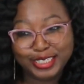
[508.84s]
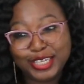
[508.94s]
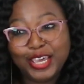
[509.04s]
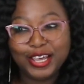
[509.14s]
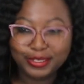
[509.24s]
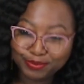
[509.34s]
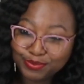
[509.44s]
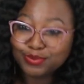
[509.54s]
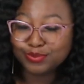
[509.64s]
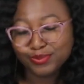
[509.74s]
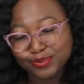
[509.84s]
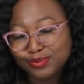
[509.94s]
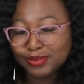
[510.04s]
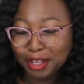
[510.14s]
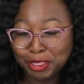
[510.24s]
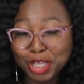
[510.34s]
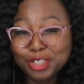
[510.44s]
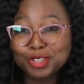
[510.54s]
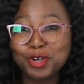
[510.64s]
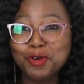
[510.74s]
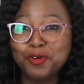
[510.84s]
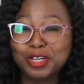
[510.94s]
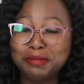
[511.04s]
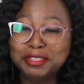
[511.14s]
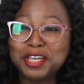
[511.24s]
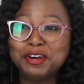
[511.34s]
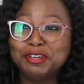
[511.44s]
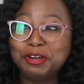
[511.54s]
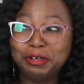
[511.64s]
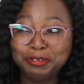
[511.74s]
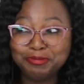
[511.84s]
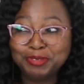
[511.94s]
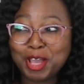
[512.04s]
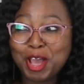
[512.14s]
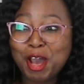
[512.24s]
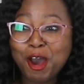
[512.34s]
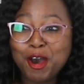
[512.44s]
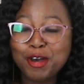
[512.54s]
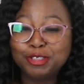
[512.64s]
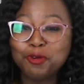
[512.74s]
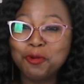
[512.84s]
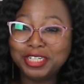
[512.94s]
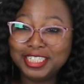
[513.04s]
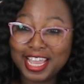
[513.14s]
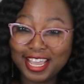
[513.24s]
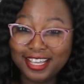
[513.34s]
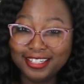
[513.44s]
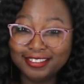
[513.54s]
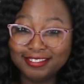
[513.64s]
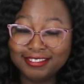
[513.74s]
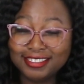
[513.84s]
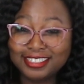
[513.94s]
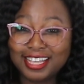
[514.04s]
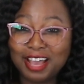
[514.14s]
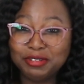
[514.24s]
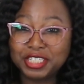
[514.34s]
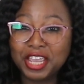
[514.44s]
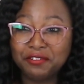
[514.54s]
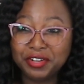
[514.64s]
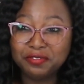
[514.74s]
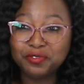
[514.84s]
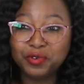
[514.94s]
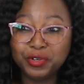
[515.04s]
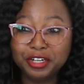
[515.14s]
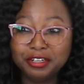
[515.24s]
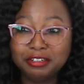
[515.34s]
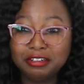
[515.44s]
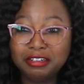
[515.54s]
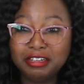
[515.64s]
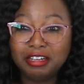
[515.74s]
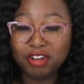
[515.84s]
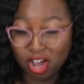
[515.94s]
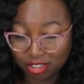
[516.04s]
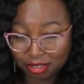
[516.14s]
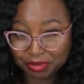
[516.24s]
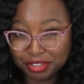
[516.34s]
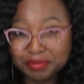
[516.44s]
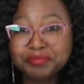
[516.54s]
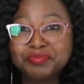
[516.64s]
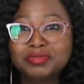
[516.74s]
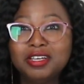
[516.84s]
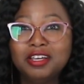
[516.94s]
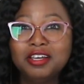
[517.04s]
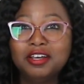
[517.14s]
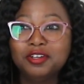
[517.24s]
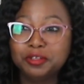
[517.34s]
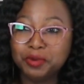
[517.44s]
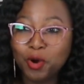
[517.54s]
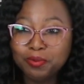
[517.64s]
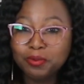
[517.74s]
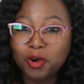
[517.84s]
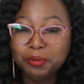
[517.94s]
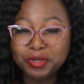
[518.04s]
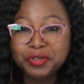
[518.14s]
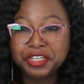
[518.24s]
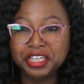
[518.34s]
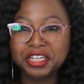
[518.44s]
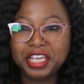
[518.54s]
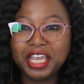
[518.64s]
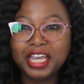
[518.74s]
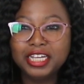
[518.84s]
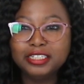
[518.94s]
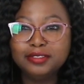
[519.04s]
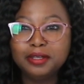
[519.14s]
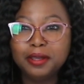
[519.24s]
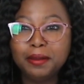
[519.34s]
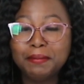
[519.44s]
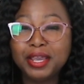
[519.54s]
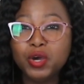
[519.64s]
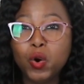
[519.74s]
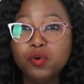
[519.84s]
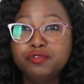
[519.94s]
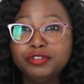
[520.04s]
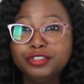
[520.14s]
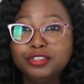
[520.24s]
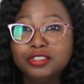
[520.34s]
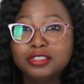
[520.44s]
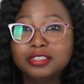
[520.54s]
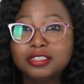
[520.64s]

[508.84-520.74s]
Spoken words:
Yeah, things go wrong. Let me tell y'all. So one day, I was catering for a customer, some home cooking, and my oven,